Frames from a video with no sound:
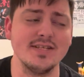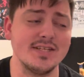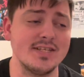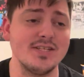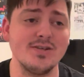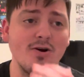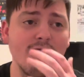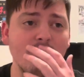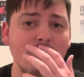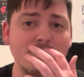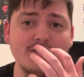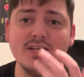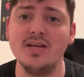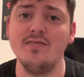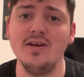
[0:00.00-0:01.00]
This is our
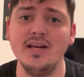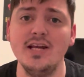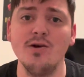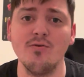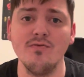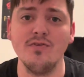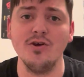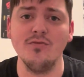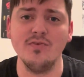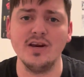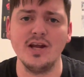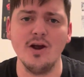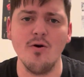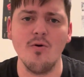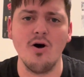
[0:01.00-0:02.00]
first DVD review
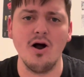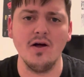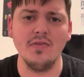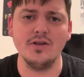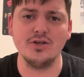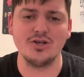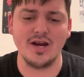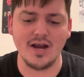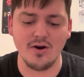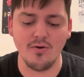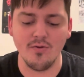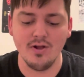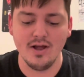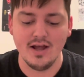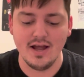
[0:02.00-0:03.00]
video on the
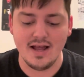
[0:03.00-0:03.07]
channel.